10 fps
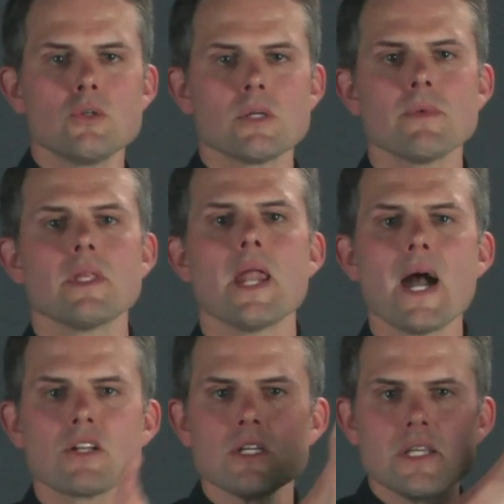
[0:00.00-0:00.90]
something that
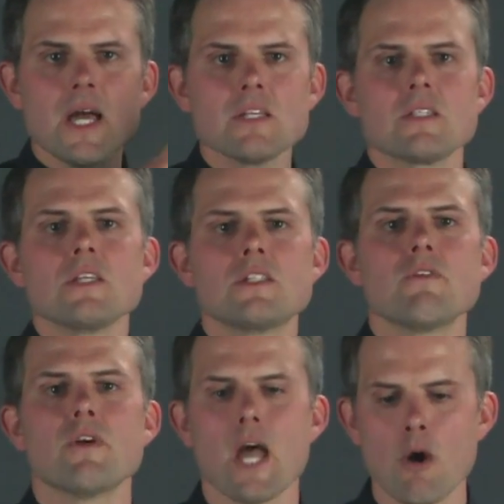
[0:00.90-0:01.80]
actually tests these
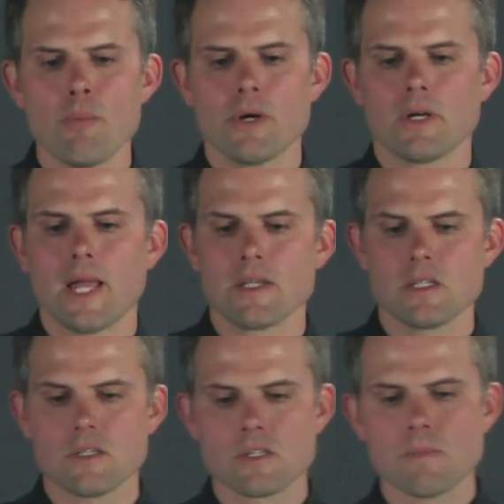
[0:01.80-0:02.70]
different output
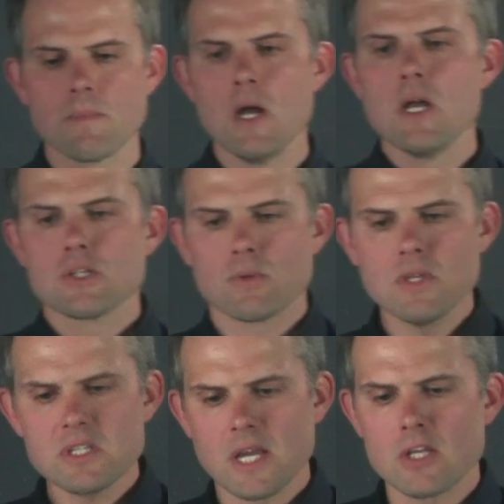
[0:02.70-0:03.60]
classes. So in
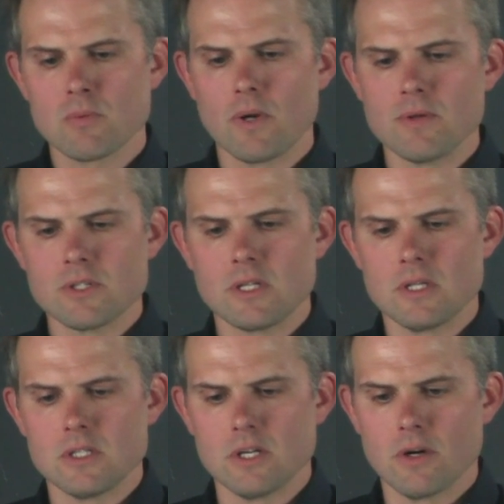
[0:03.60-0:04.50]
this case, we're interested in
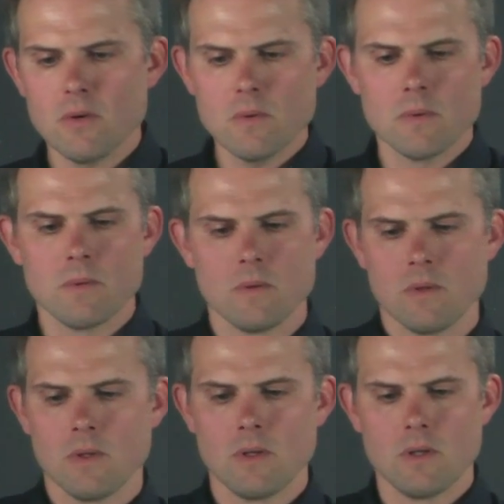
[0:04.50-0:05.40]
0,
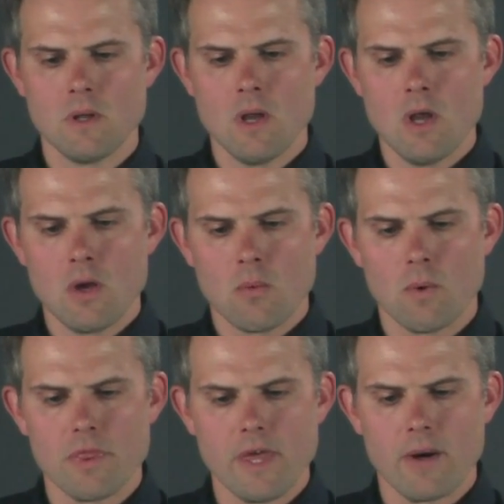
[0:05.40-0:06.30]

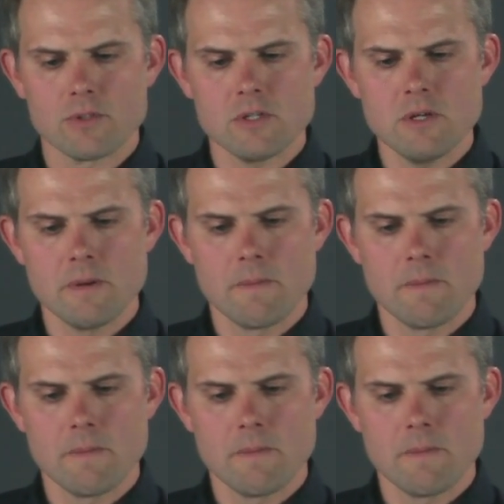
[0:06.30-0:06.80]
1,000,